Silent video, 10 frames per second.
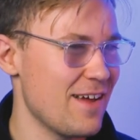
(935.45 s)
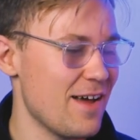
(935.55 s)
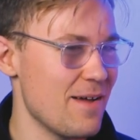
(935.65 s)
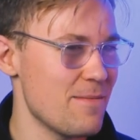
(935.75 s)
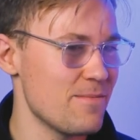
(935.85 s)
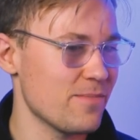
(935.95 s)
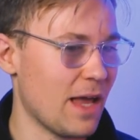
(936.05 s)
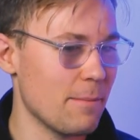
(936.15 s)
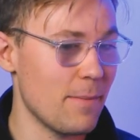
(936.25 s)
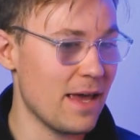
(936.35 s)
Um,
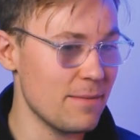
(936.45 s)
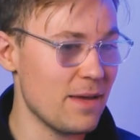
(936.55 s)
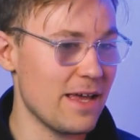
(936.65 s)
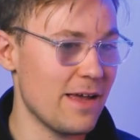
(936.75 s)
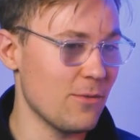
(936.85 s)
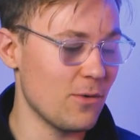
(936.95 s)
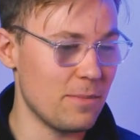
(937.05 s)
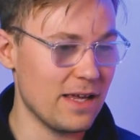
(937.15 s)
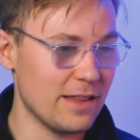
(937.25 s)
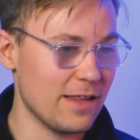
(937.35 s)
and maybe it will
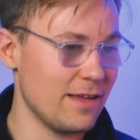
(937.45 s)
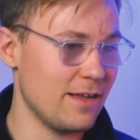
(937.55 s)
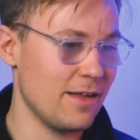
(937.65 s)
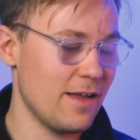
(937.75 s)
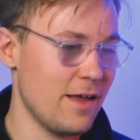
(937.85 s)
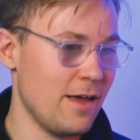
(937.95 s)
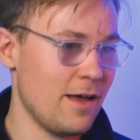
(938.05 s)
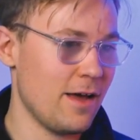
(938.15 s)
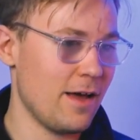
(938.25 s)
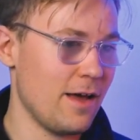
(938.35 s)
be that
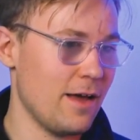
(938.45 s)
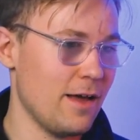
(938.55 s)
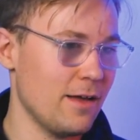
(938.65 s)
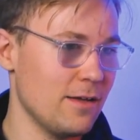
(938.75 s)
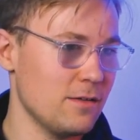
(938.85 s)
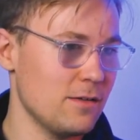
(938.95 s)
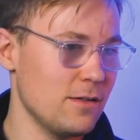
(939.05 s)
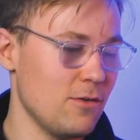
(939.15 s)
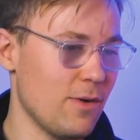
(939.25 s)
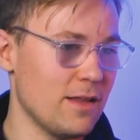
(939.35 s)
uh,
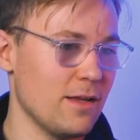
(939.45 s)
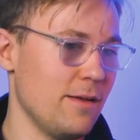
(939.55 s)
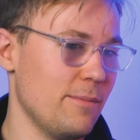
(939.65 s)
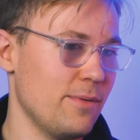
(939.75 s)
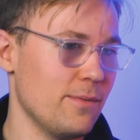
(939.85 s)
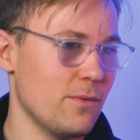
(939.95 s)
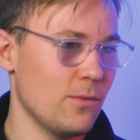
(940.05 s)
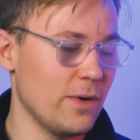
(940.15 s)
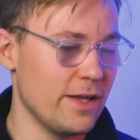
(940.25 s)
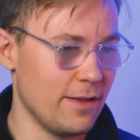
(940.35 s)
you end up
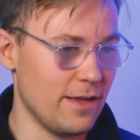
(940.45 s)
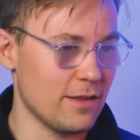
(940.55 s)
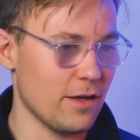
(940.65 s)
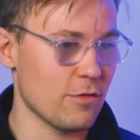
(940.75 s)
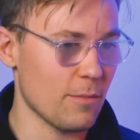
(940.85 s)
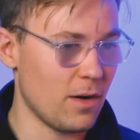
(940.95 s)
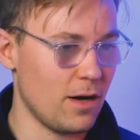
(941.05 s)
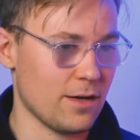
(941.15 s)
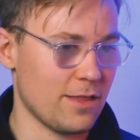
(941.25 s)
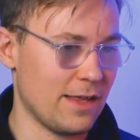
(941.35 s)
with, in terms of
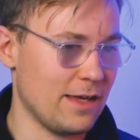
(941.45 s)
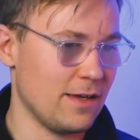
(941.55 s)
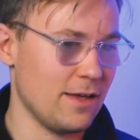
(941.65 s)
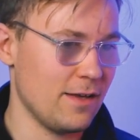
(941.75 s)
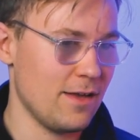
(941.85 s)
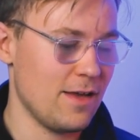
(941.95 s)
marketing,